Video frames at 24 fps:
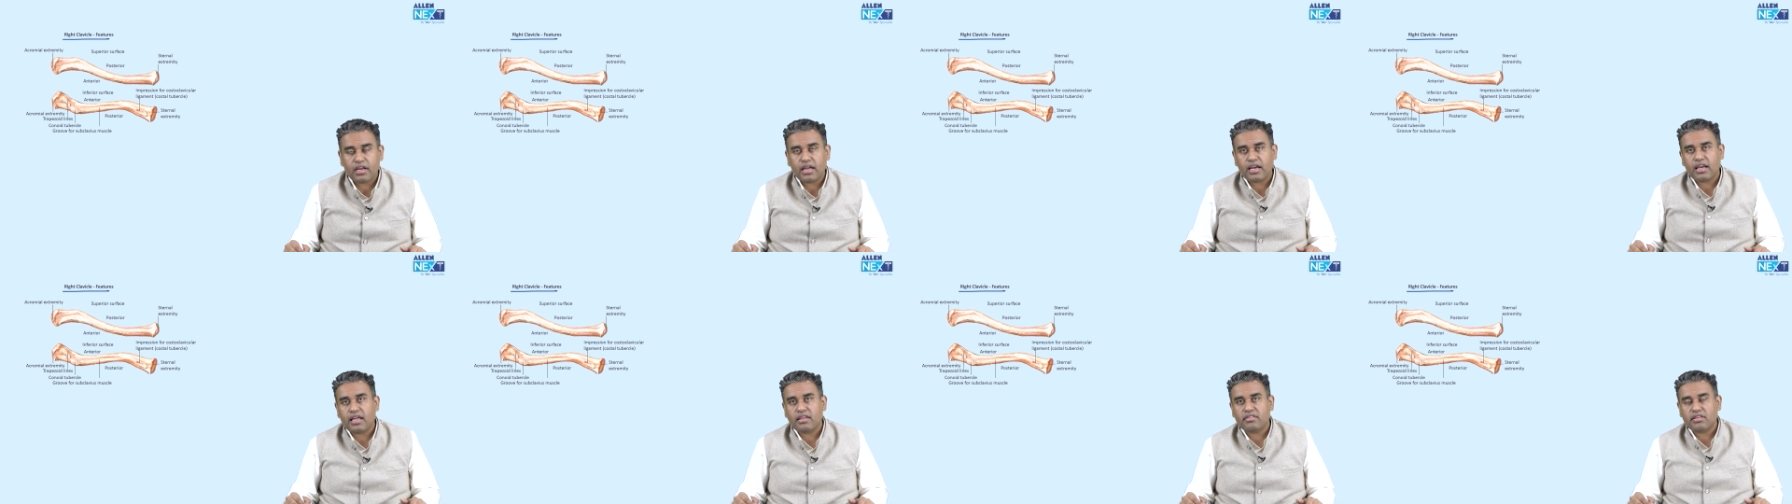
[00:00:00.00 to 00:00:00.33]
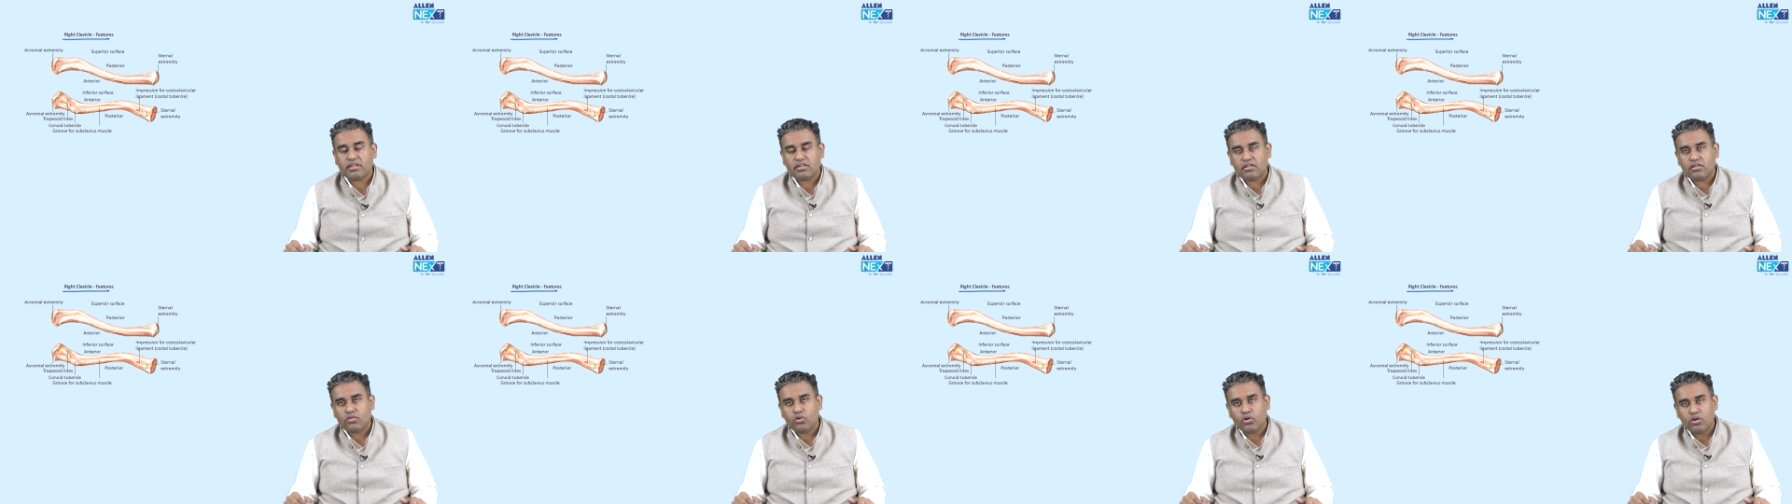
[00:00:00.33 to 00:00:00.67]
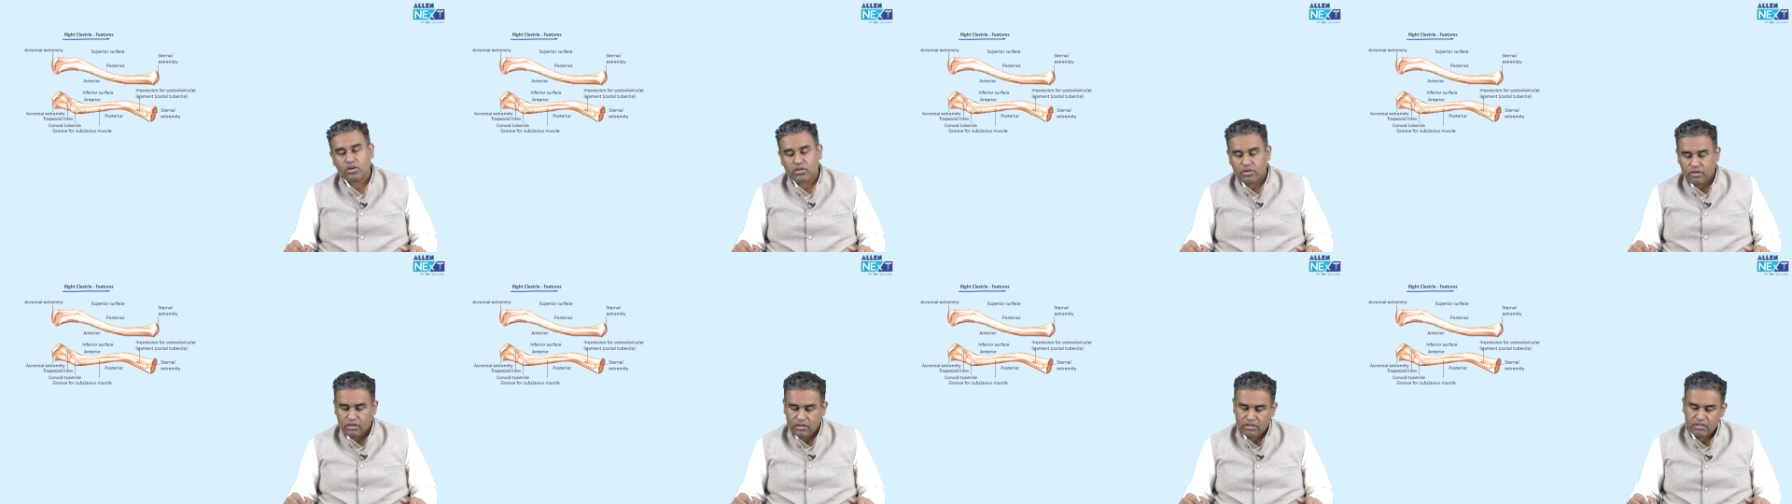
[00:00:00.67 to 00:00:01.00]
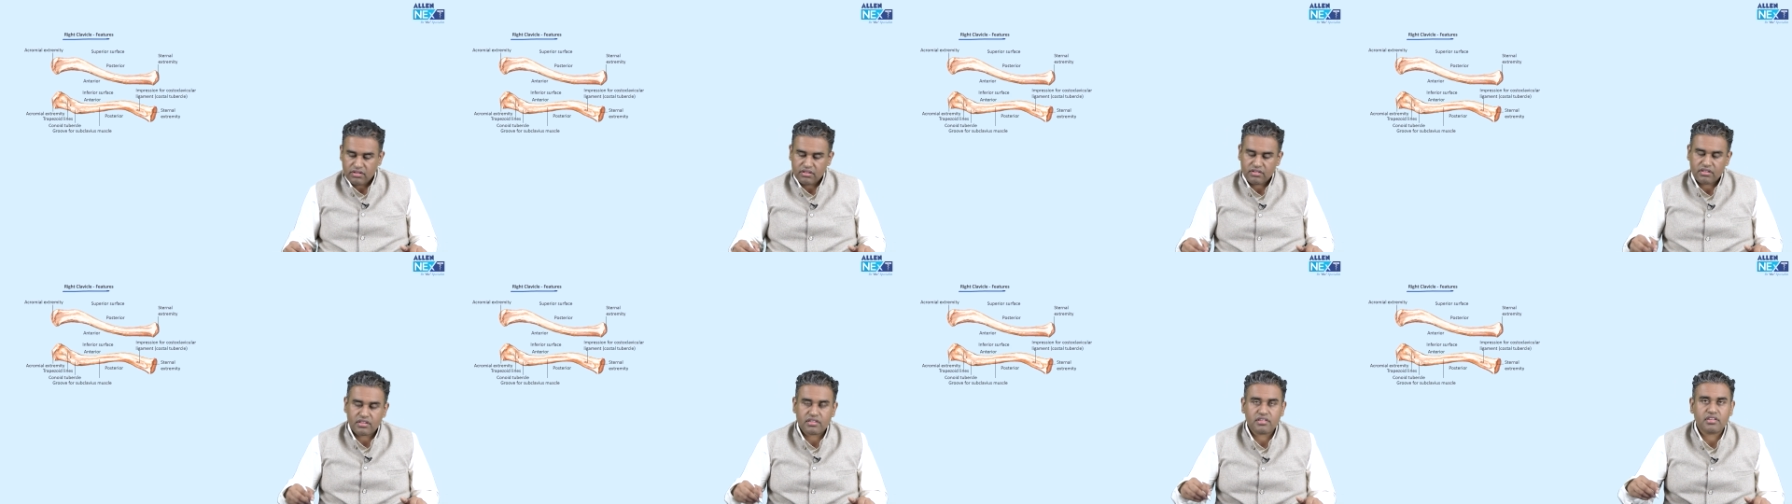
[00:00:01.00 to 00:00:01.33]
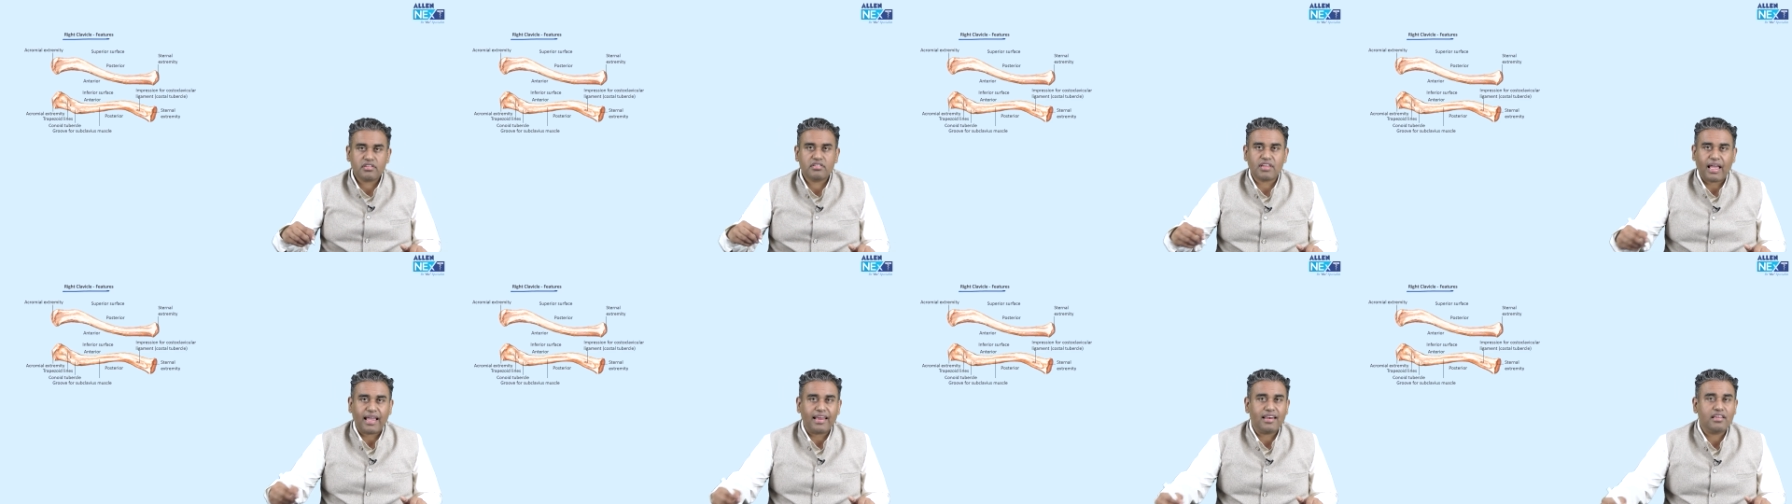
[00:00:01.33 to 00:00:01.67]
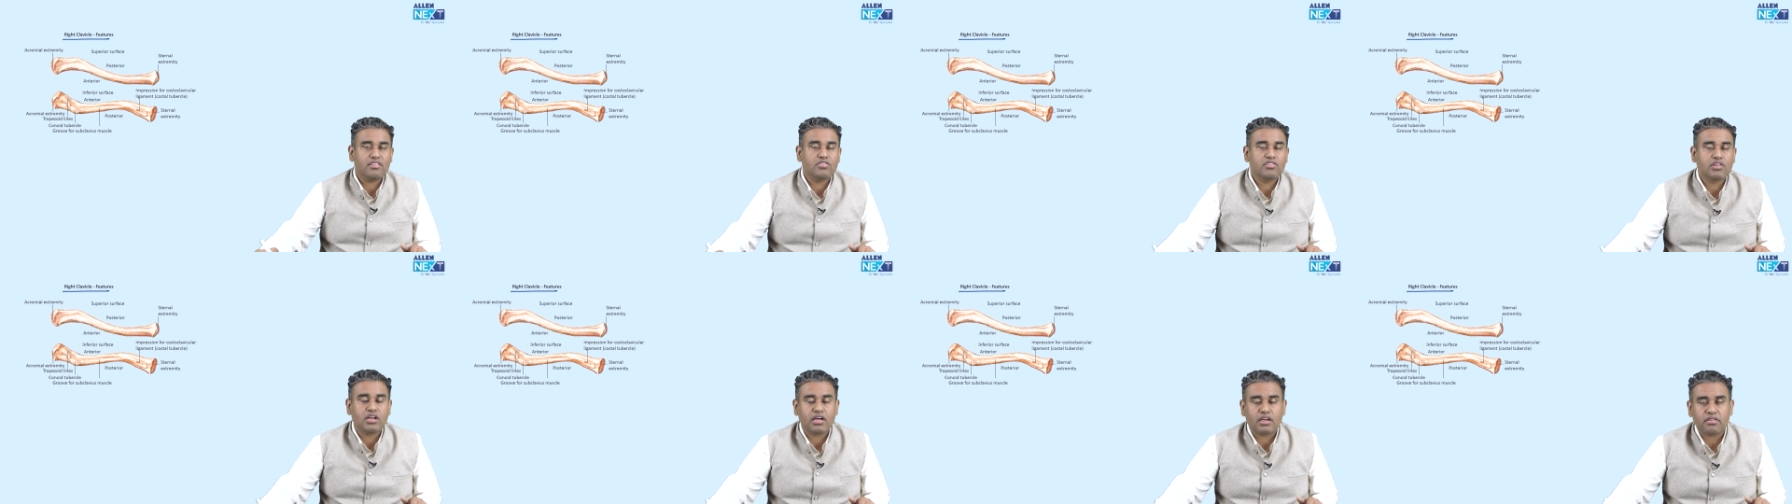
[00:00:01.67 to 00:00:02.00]
and as I told you, this is a
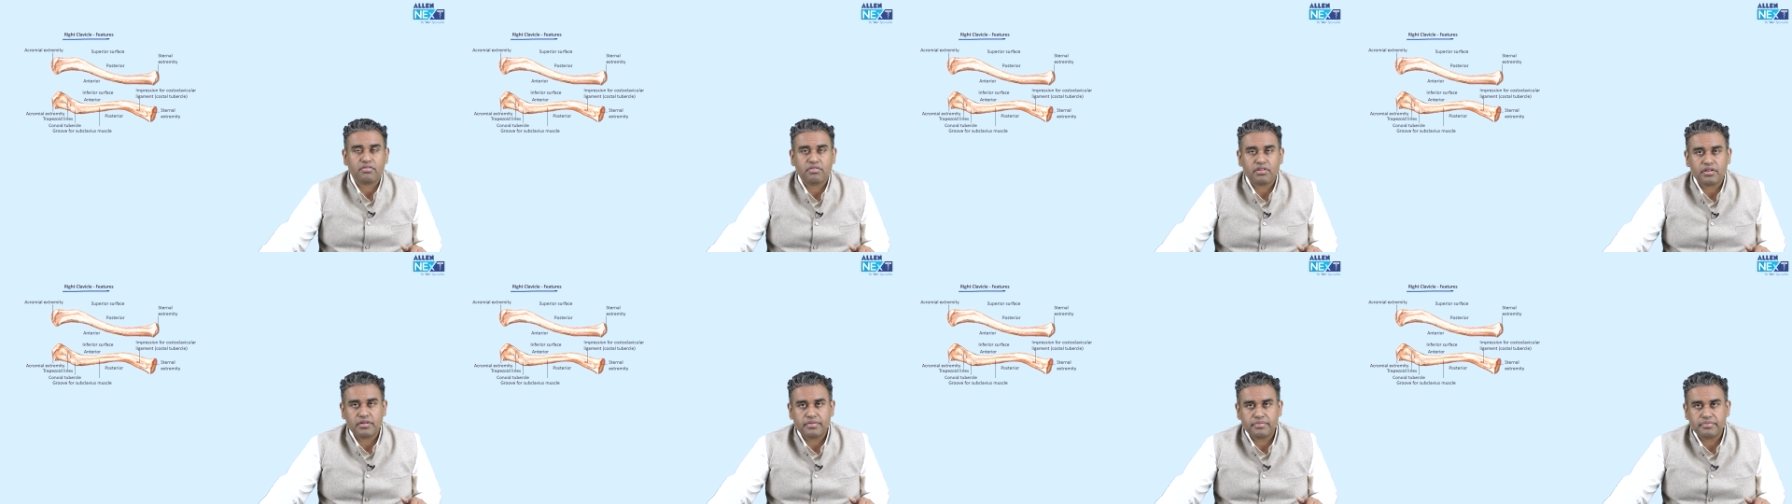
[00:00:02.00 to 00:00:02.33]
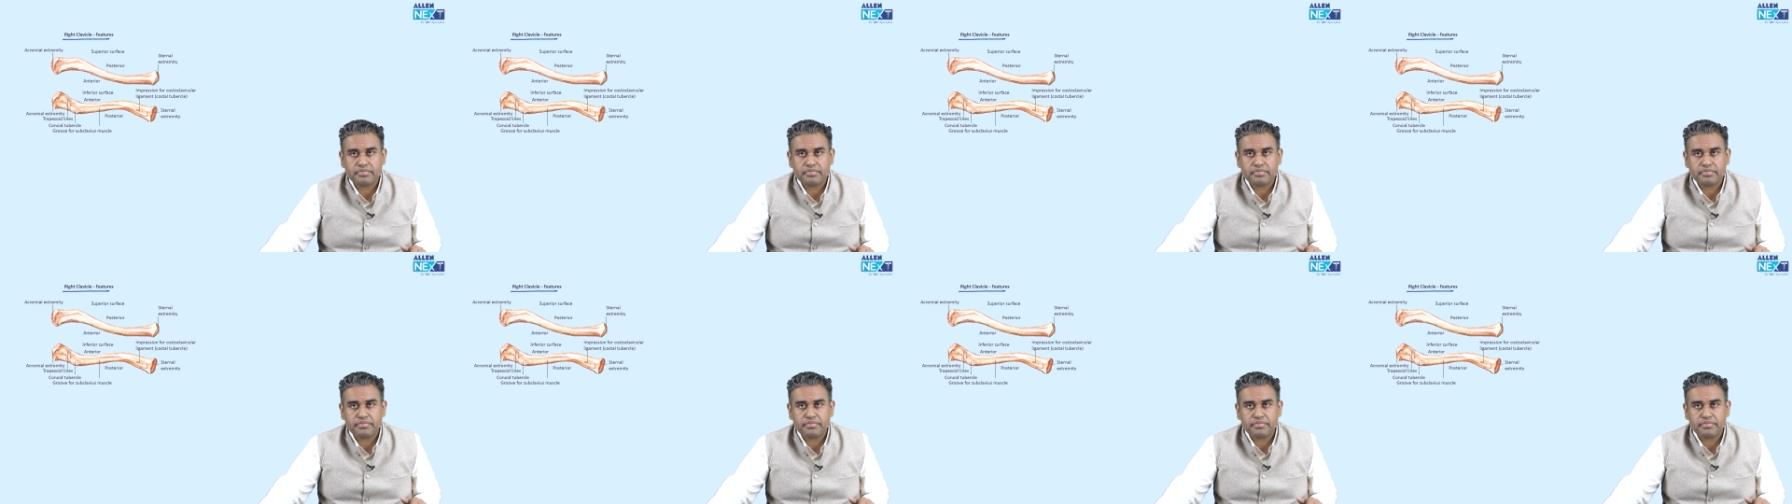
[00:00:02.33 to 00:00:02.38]
sinus curve.